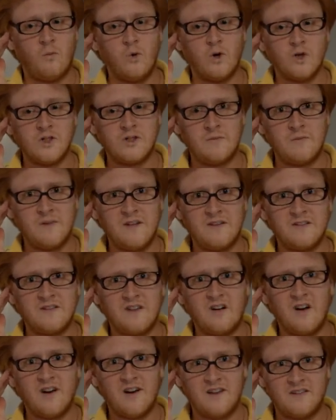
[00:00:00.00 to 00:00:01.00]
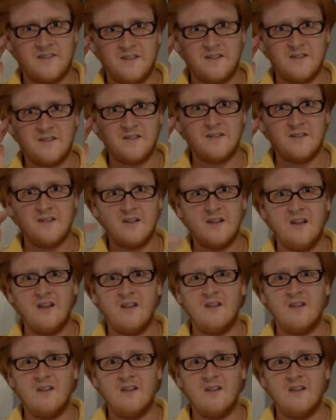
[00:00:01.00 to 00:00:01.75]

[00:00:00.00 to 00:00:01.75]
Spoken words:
worshipped as goddesses.